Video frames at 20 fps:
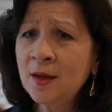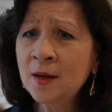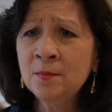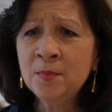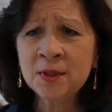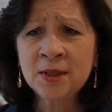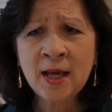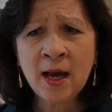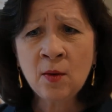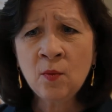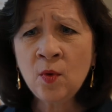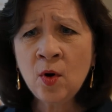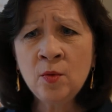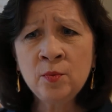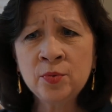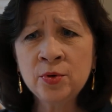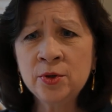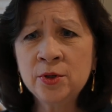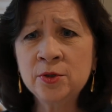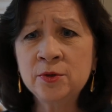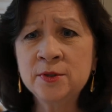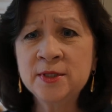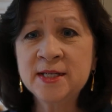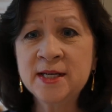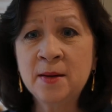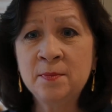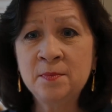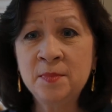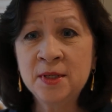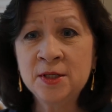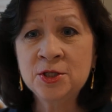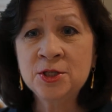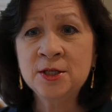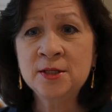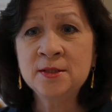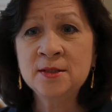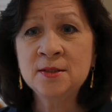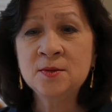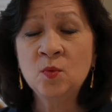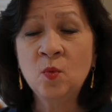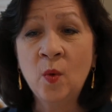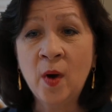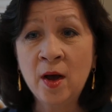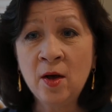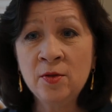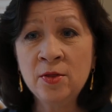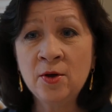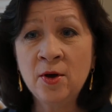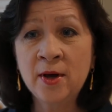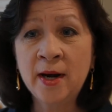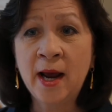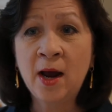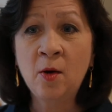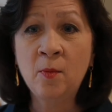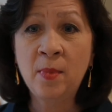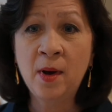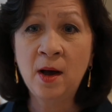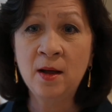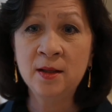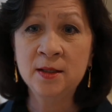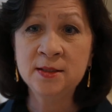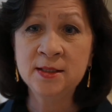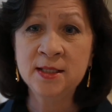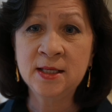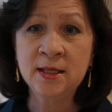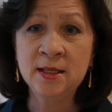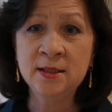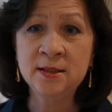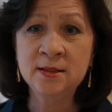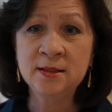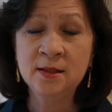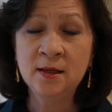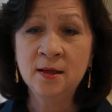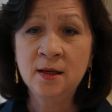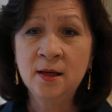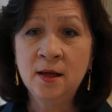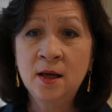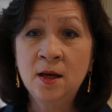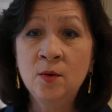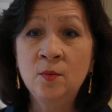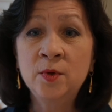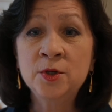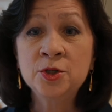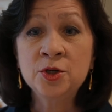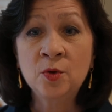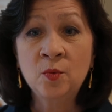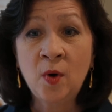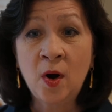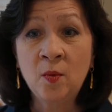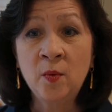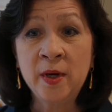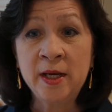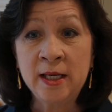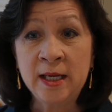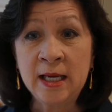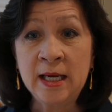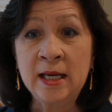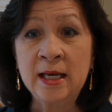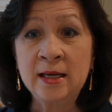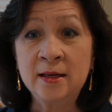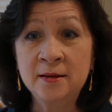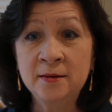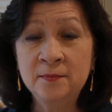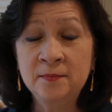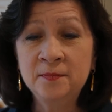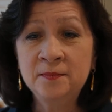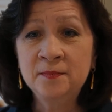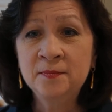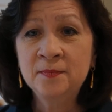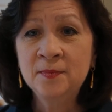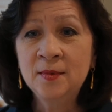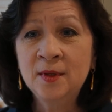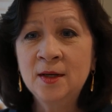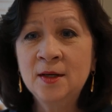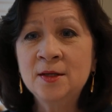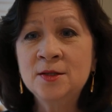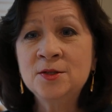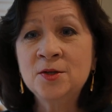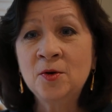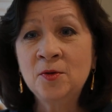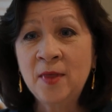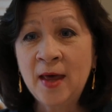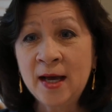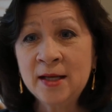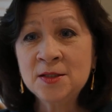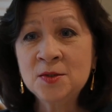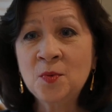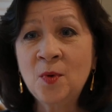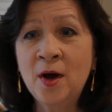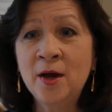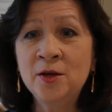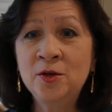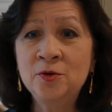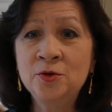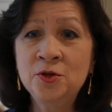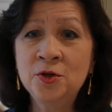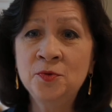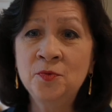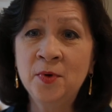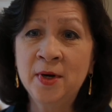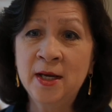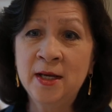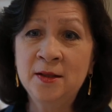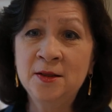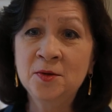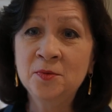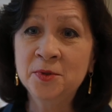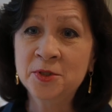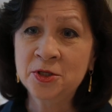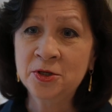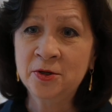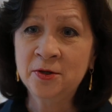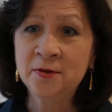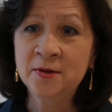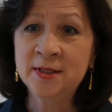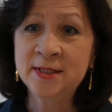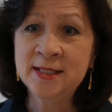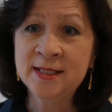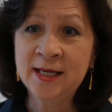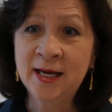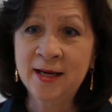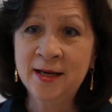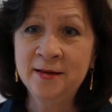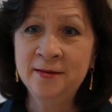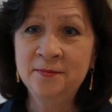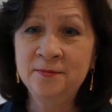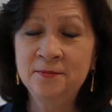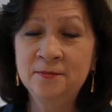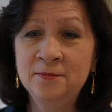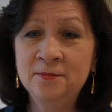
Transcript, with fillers: But that won't produce ambitious, well thought out policies, which are what we need. So that's why you should read The Return of the State.